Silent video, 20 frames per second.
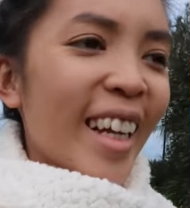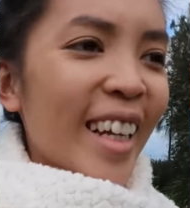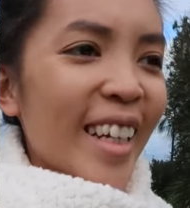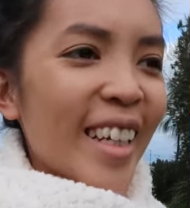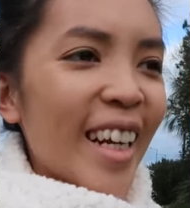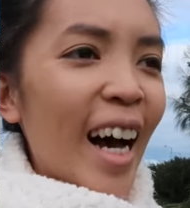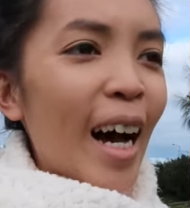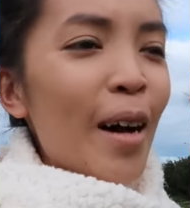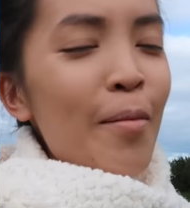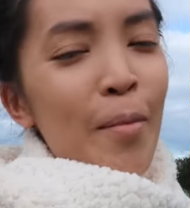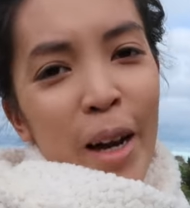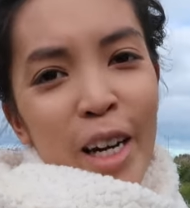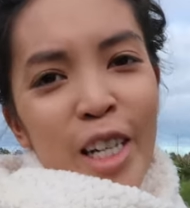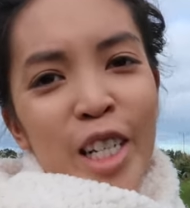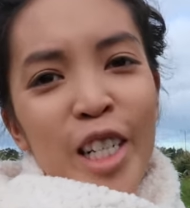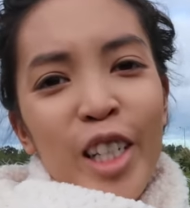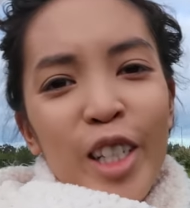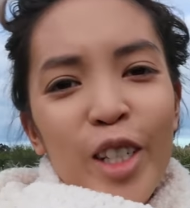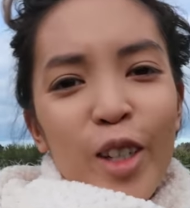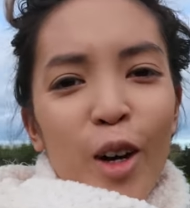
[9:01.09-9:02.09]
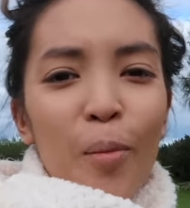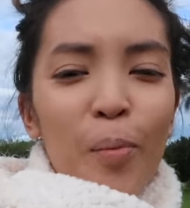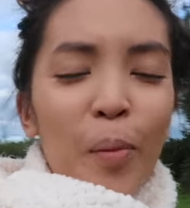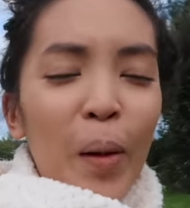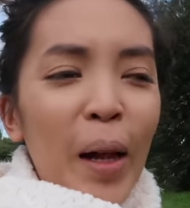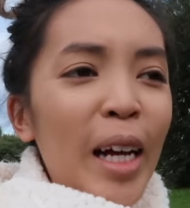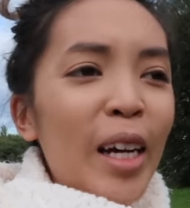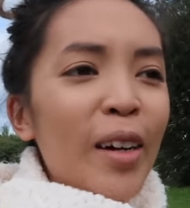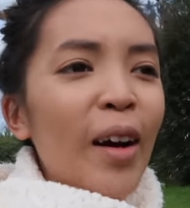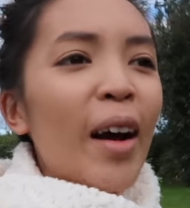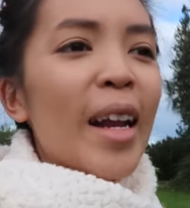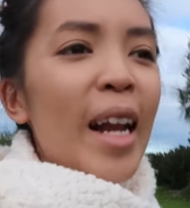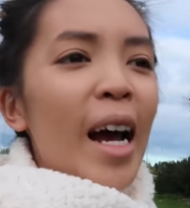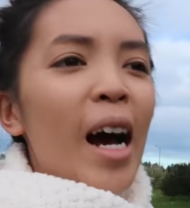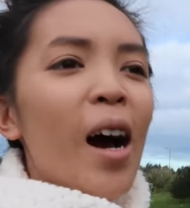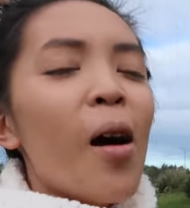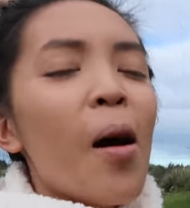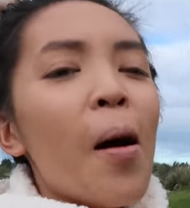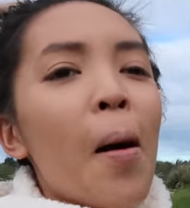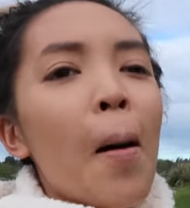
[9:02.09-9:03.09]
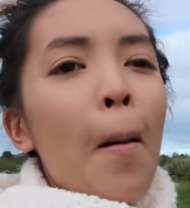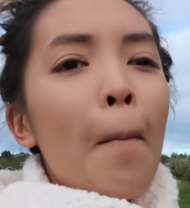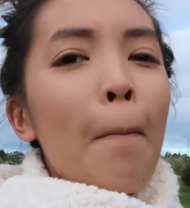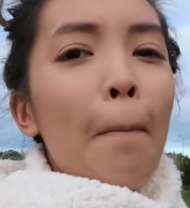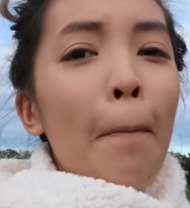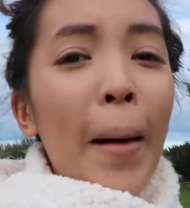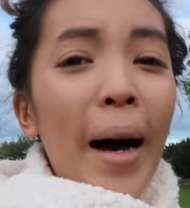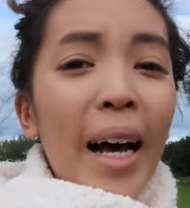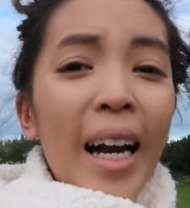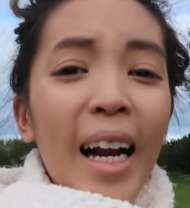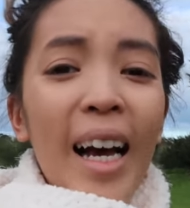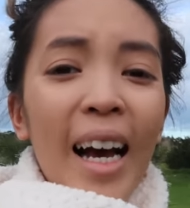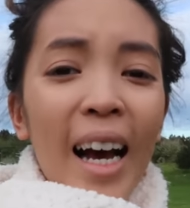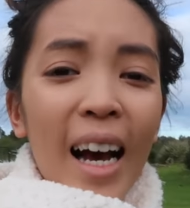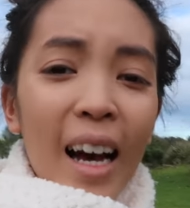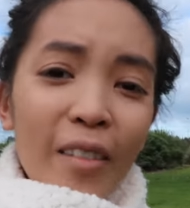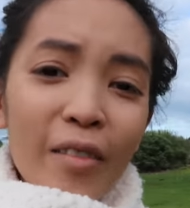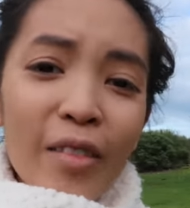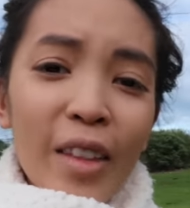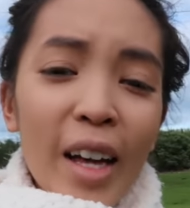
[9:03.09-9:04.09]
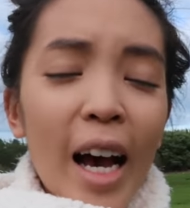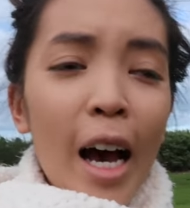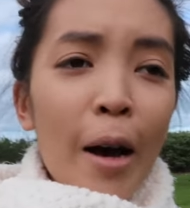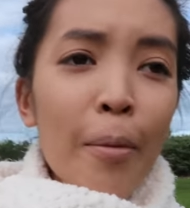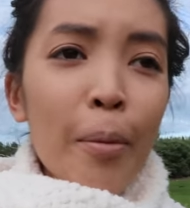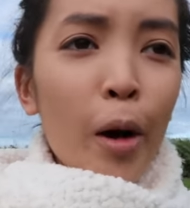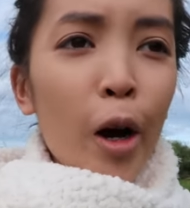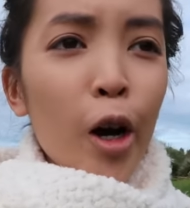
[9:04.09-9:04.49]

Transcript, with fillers: Nah, I'm actually not playing right now, but I have the app